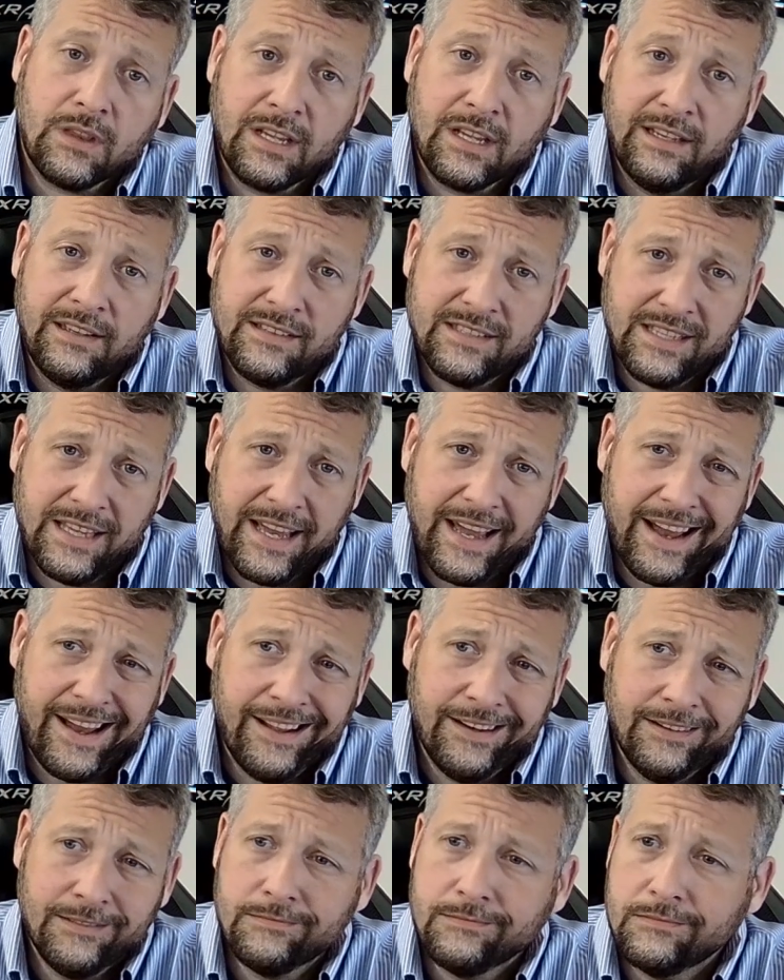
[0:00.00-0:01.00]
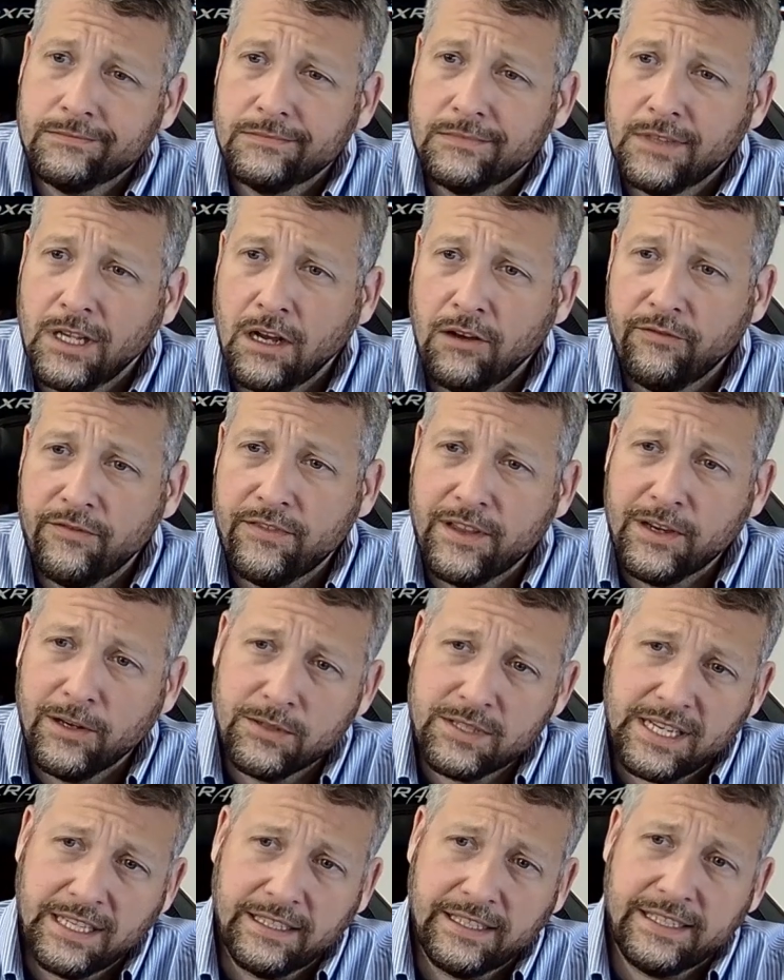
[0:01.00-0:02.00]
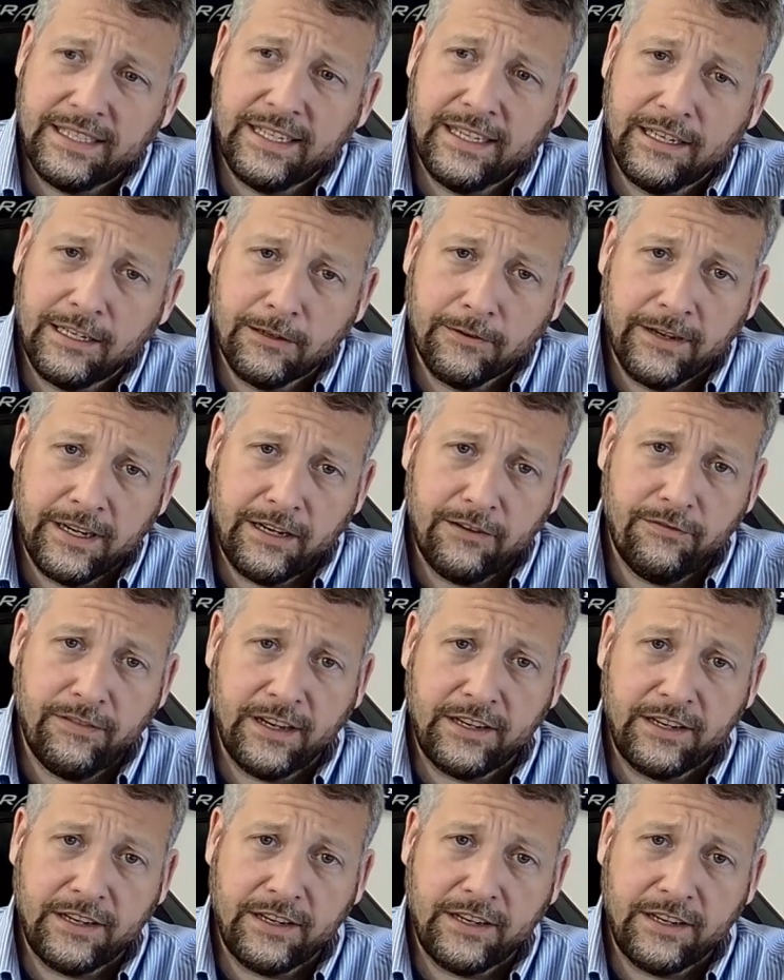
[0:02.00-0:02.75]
is that of those LED integrated